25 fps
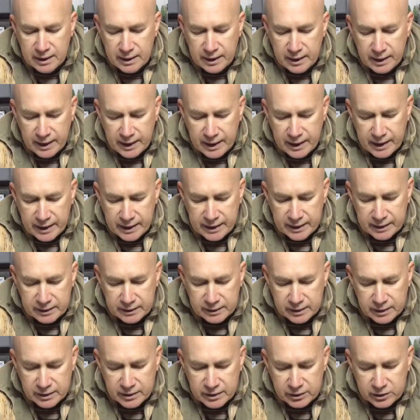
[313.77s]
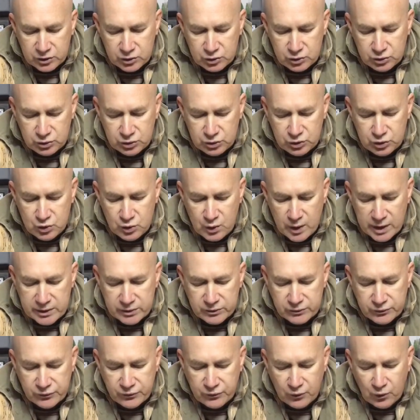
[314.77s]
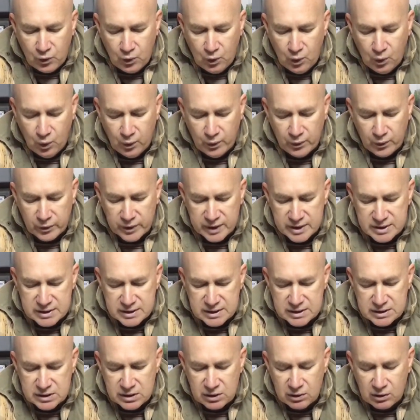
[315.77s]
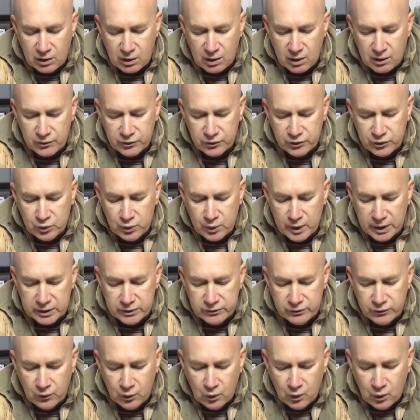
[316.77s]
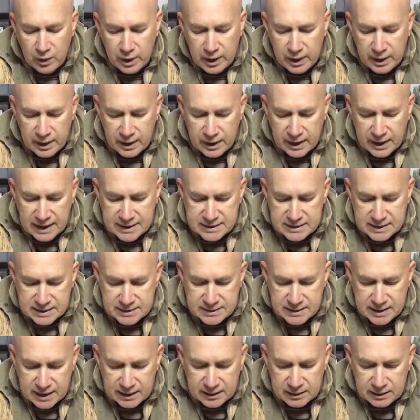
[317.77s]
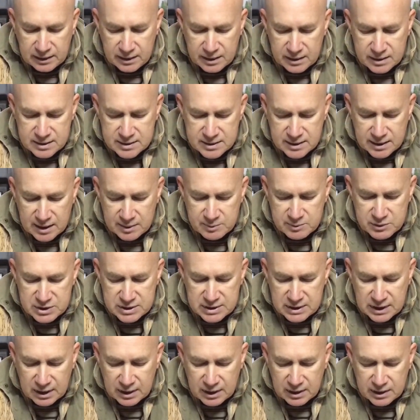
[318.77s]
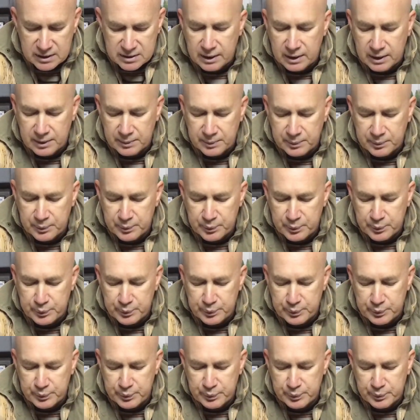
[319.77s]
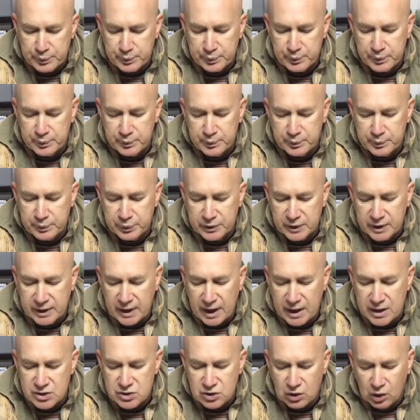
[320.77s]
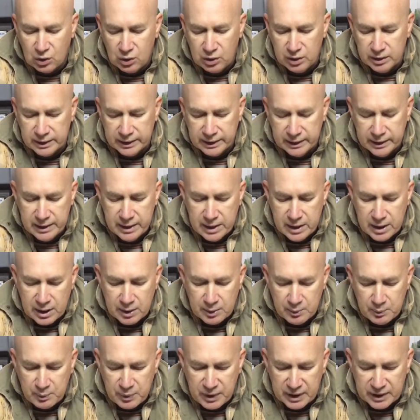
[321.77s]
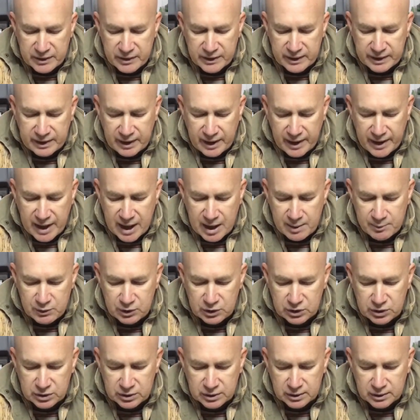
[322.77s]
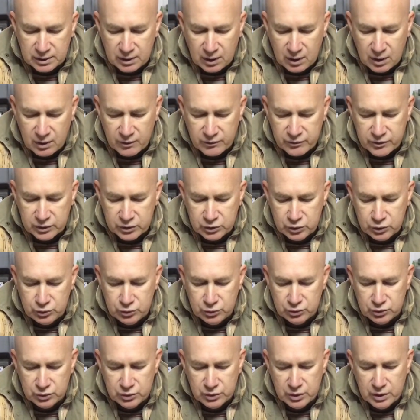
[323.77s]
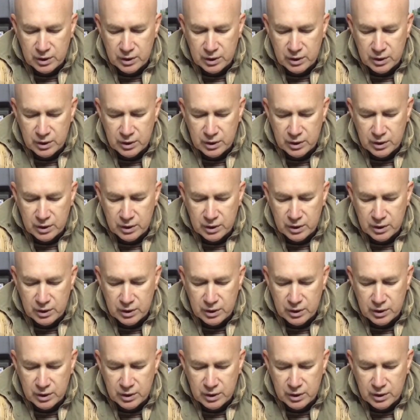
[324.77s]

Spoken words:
and the 284 or the 6.5 284 has exactly the same size, so it fits in the same case holder, but the diameter of the two